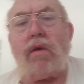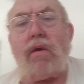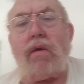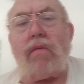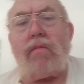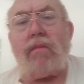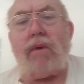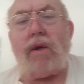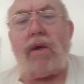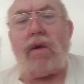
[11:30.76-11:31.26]

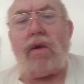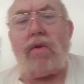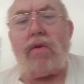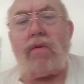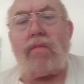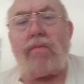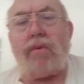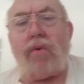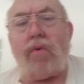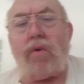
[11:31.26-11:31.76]
my
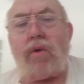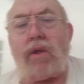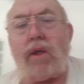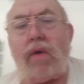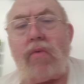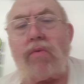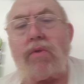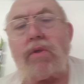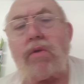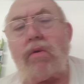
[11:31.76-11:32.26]
other port
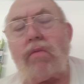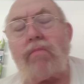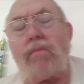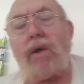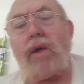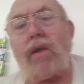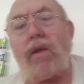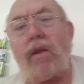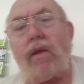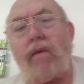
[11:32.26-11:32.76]
that was on
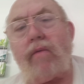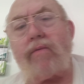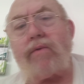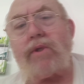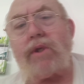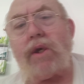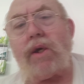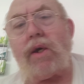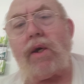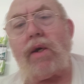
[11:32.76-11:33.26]
my left
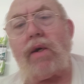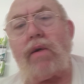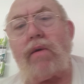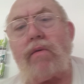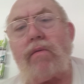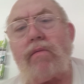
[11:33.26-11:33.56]
side,